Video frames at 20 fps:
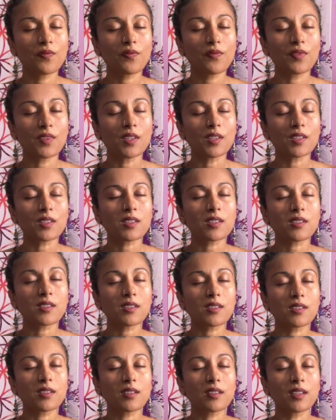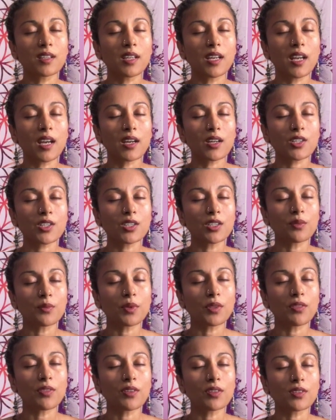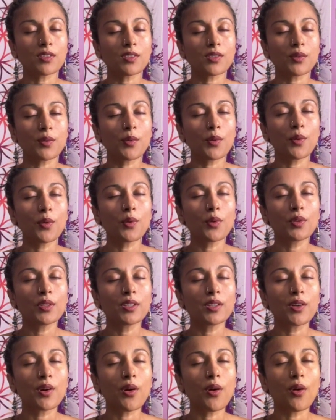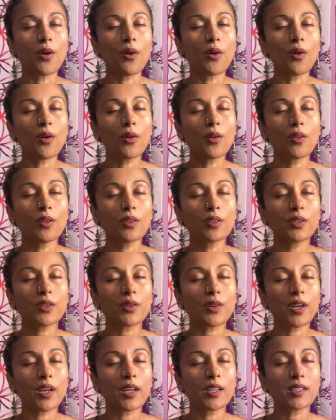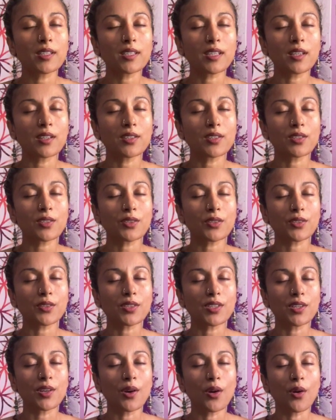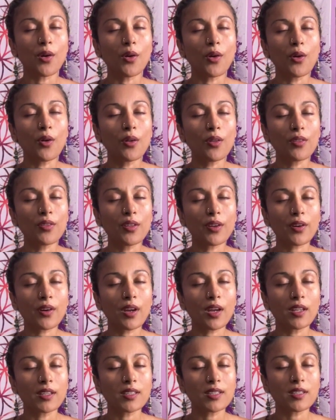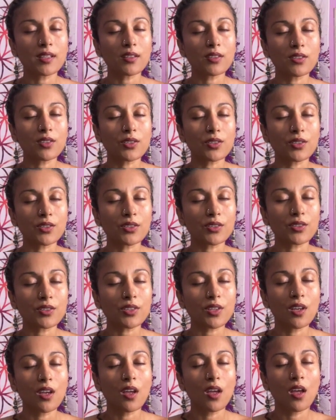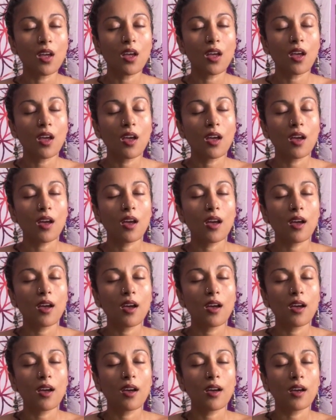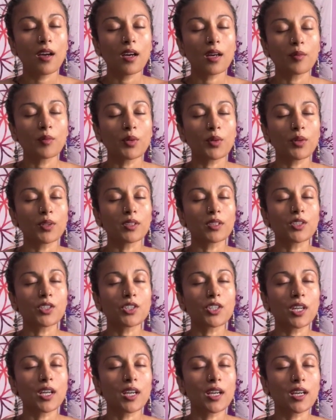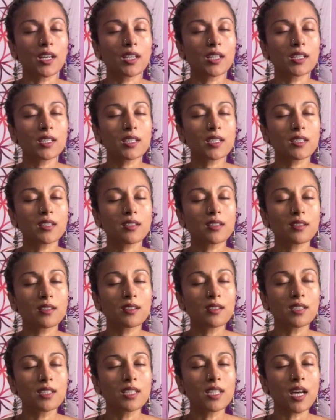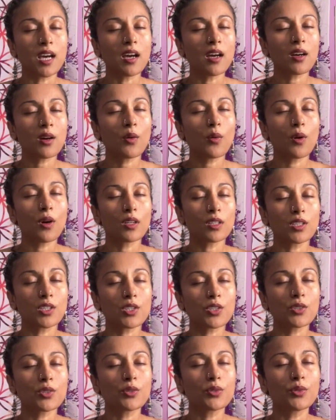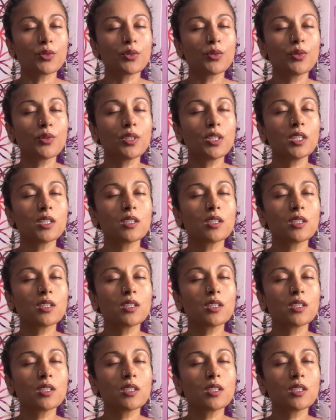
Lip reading: this connection with this soul and all your ancestors and all their ancestors. I'm going to chant Da Quan Shu.